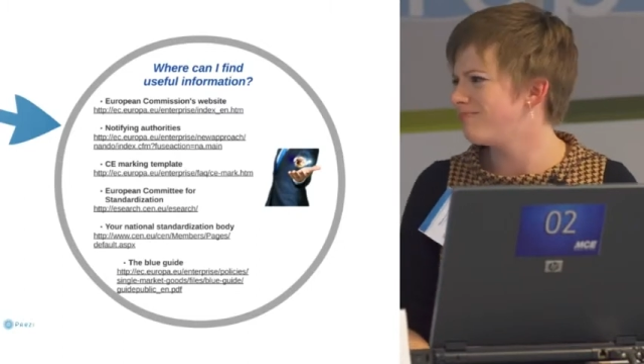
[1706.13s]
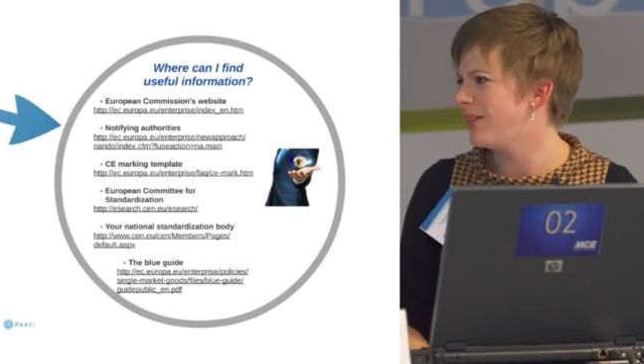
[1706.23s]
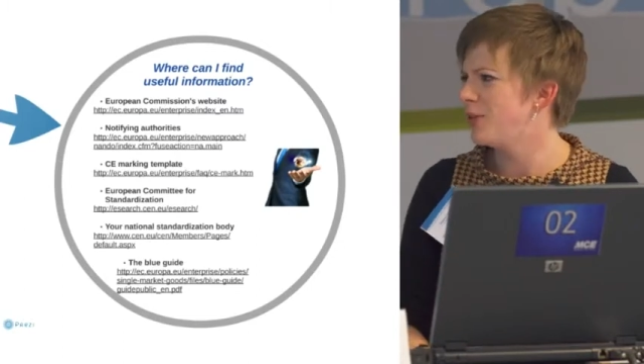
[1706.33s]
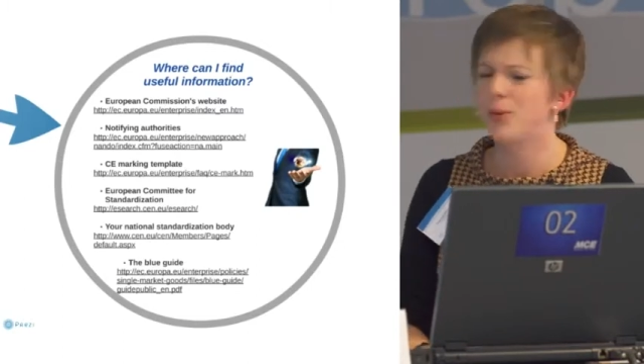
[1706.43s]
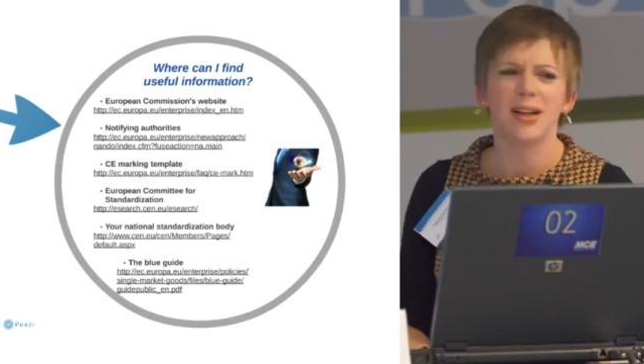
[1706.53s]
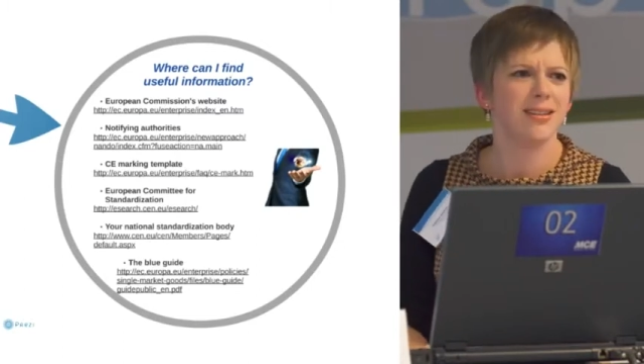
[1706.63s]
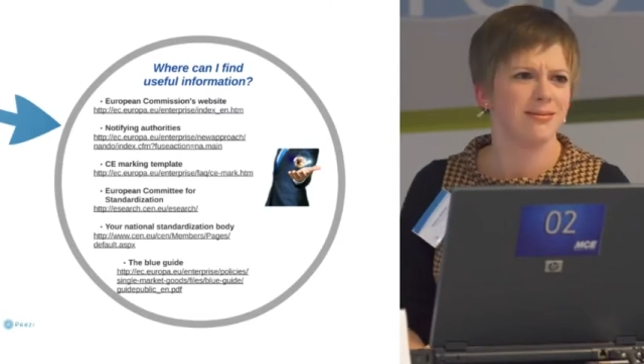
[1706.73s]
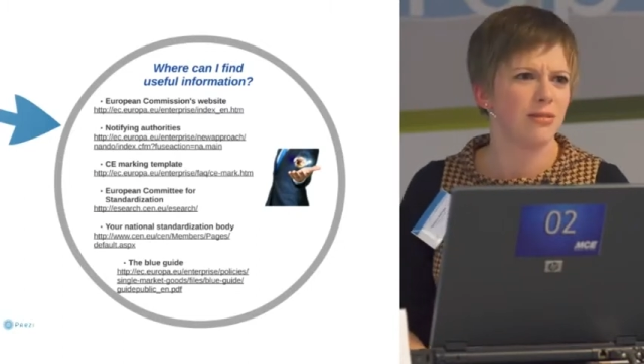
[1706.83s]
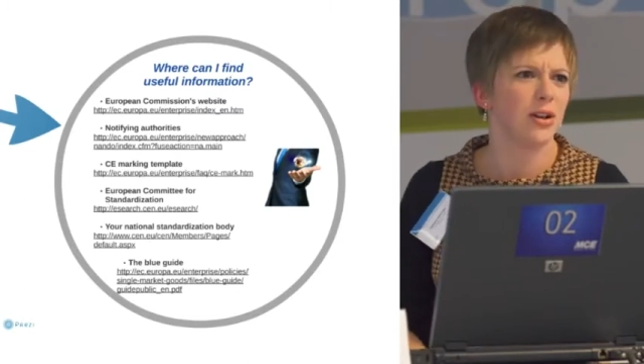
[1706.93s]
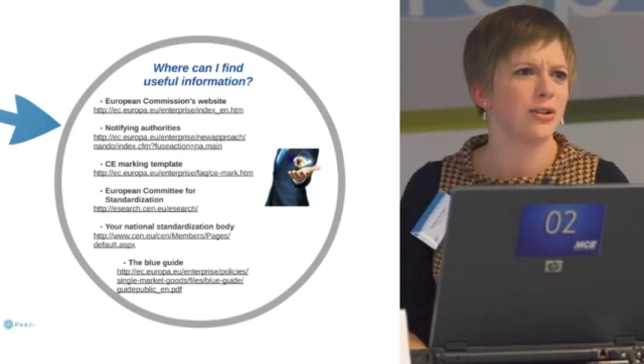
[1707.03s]
me really
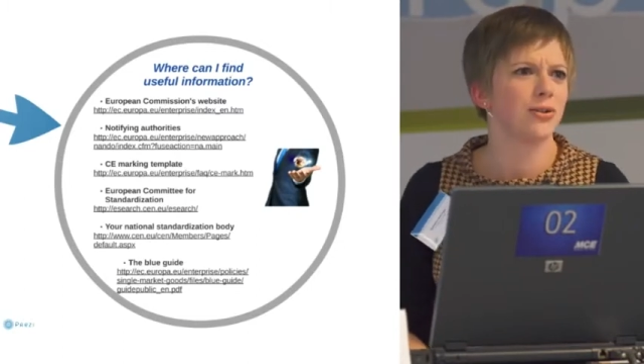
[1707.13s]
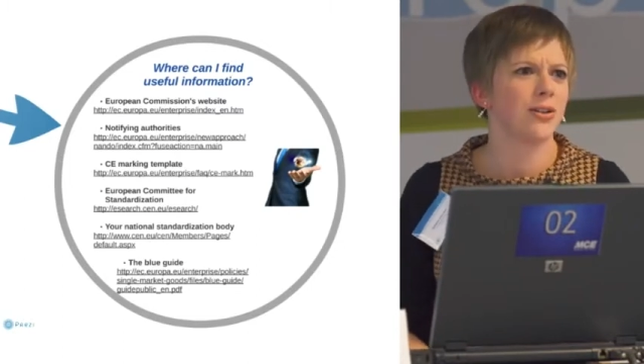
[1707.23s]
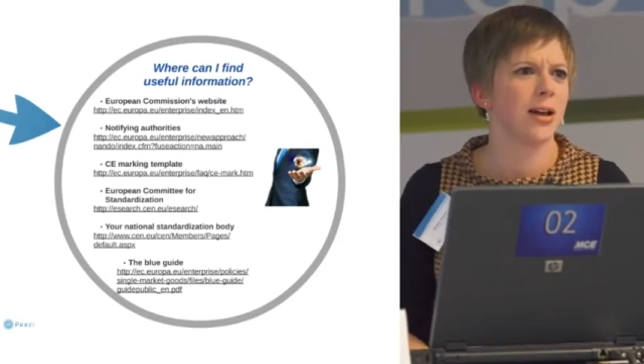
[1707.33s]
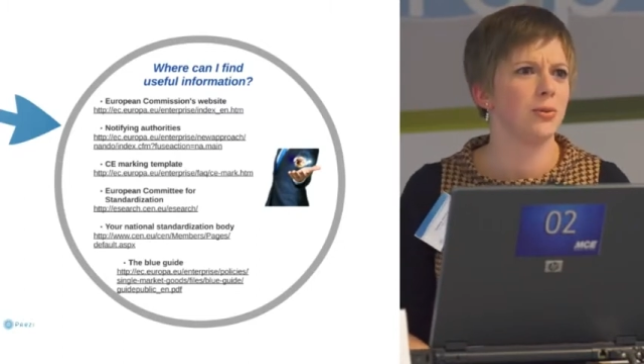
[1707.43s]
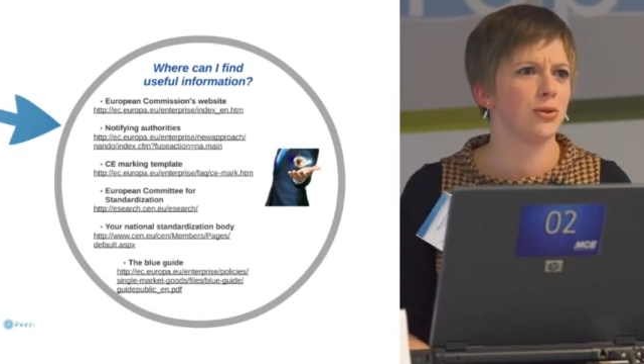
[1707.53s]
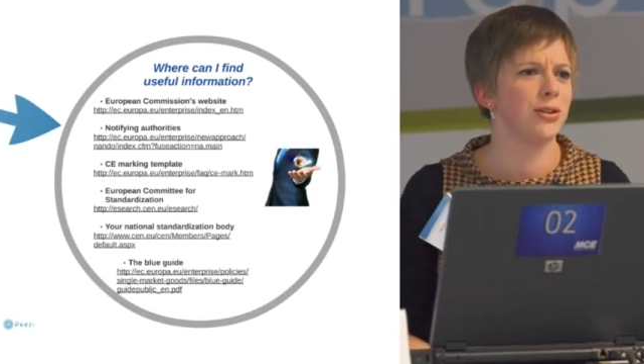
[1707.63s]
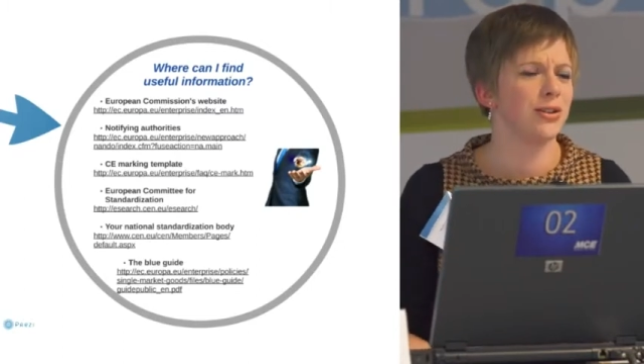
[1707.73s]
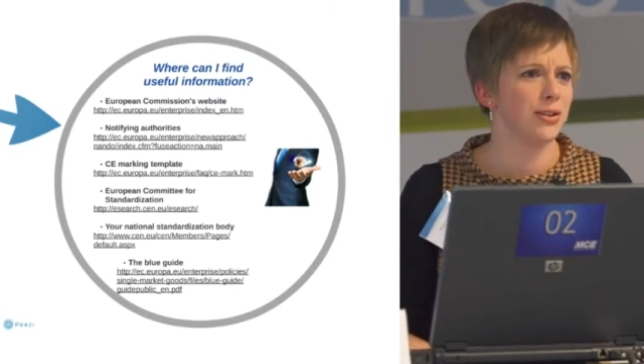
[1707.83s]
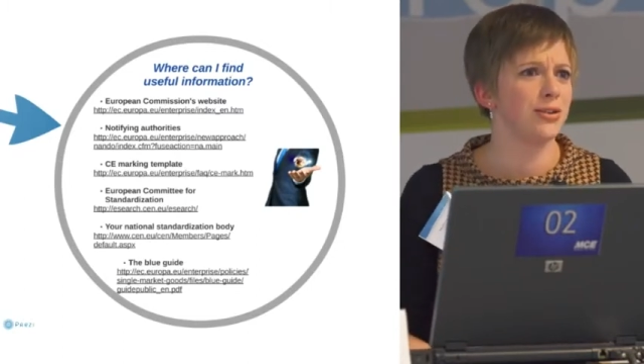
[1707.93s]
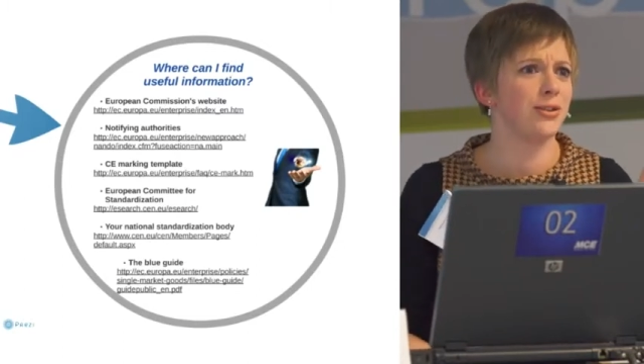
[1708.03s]
a lot of time to
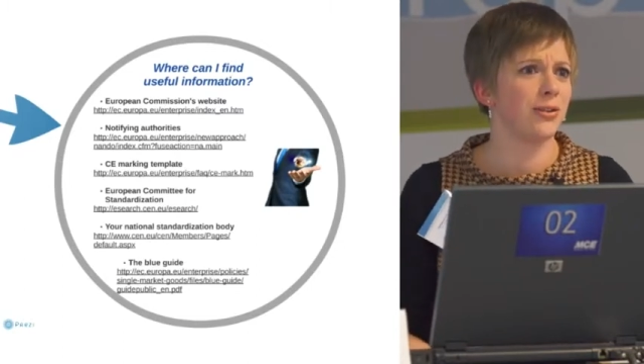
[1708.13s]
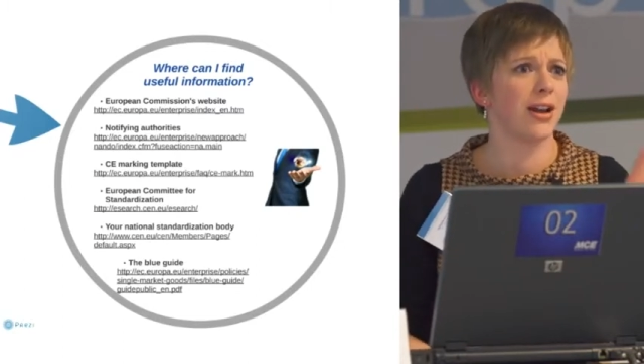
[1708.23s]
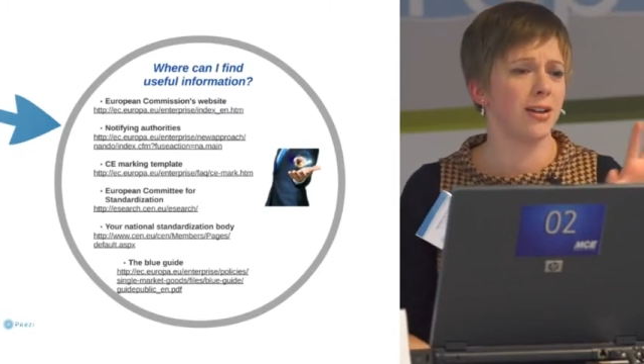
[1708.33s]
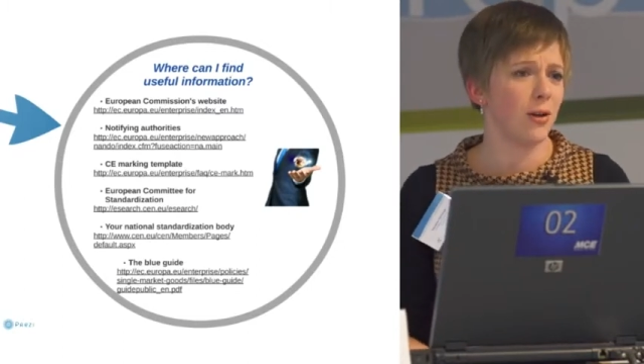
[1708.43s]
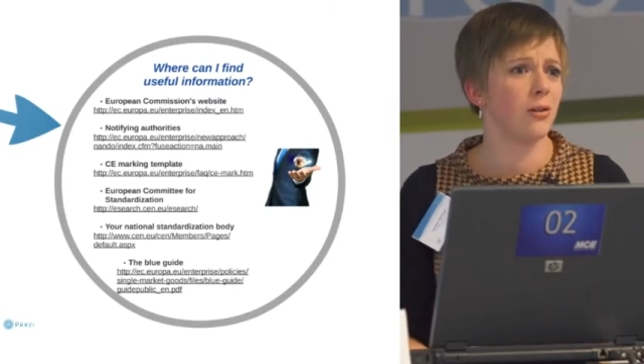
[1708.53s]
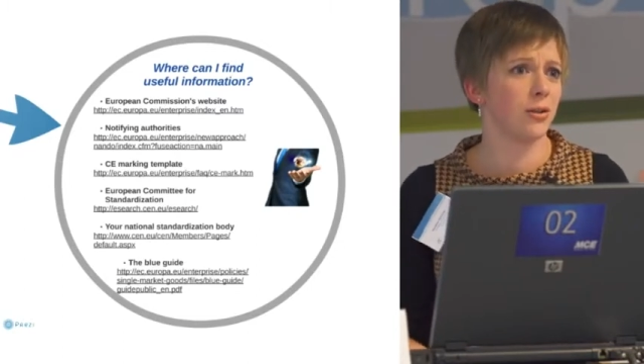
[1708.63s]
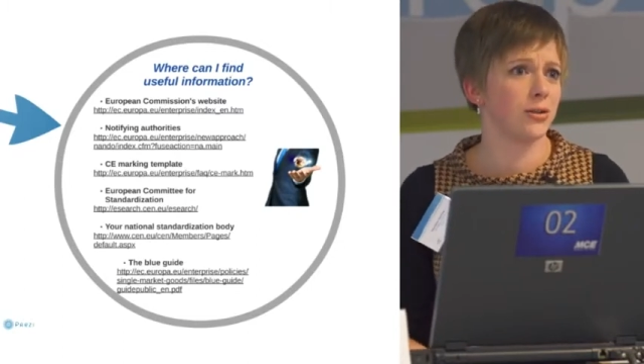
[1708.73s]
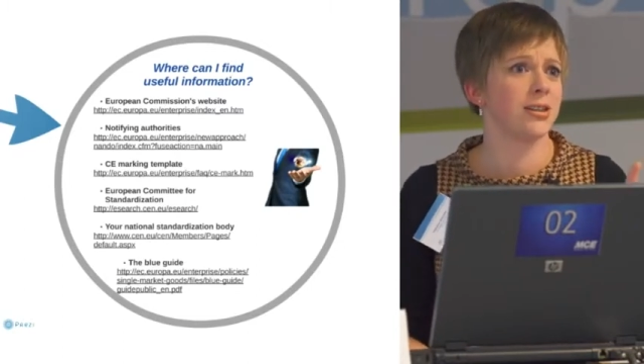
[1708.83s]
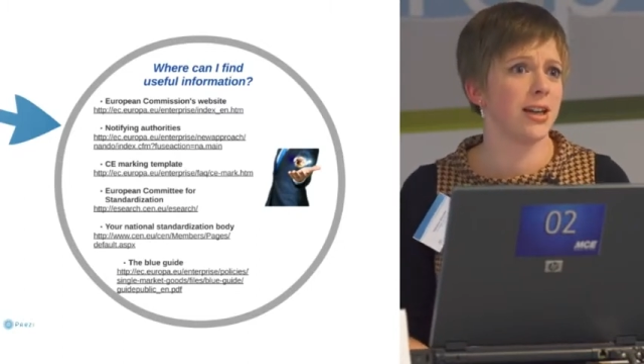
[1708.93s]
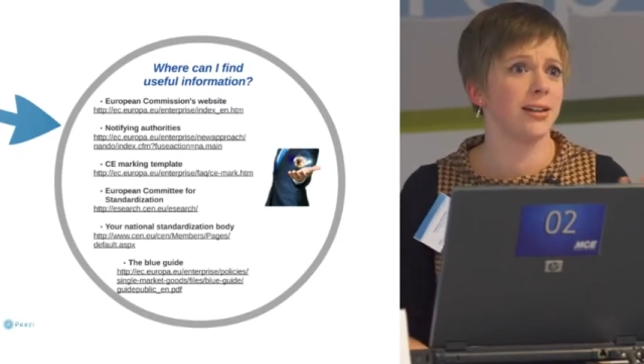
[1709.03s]
identify all
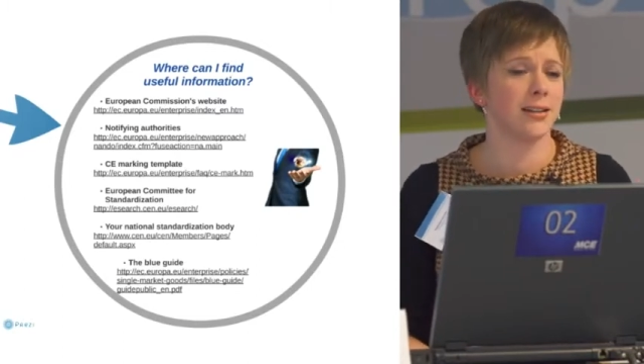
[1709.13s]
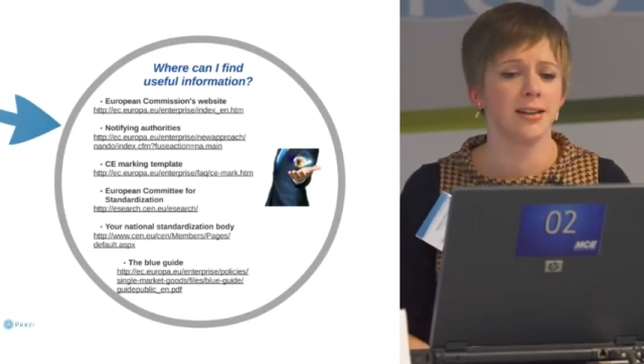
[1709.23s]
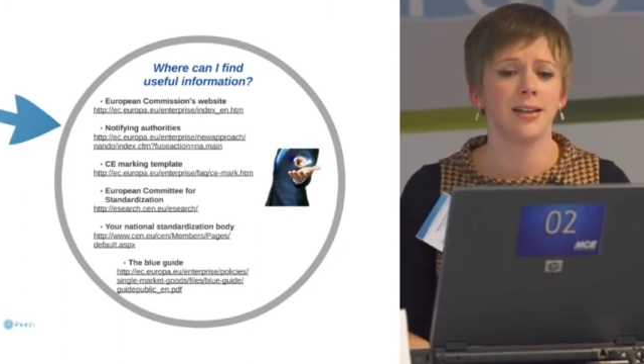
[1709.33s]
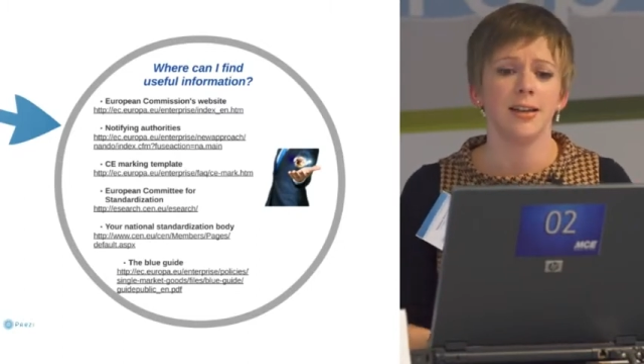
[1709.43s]
those sites.